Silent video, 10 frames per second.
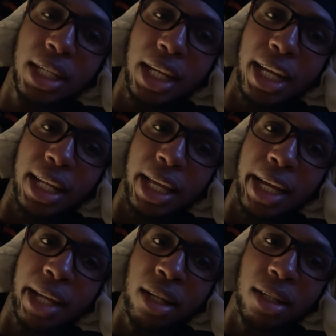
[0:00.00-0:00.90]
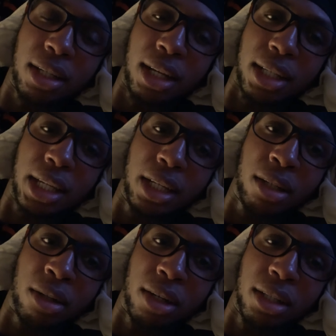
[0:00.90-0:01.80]
And they had a
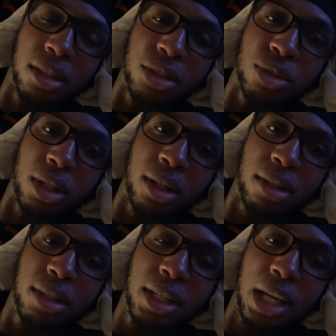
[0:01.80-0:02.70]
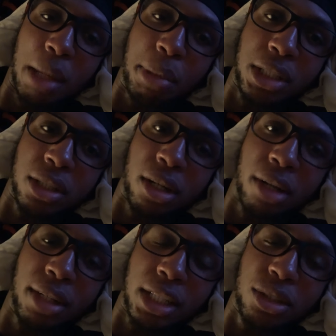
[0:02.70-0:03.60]
kindergartner draw a picture of her
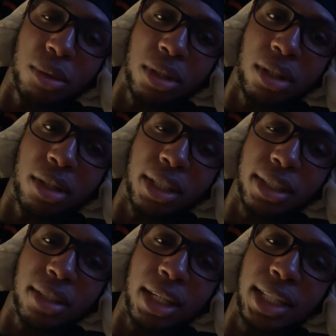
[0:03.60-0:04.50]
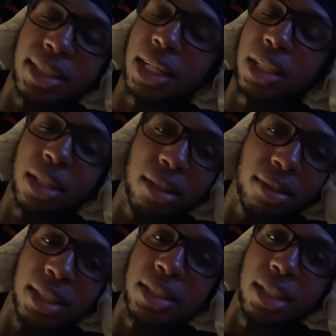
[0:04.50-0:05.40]
next to a car. And he was like, no,
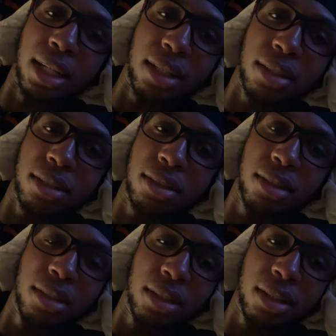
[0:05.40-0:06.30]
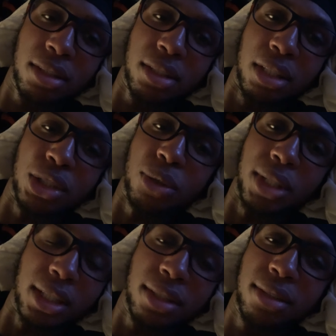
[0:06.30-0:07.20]
that's not
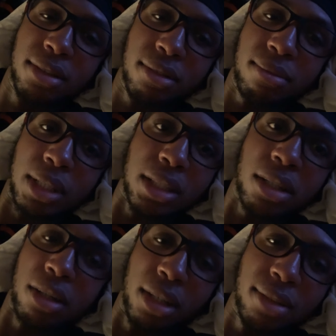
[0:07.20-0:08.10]
Latoya. That's a car.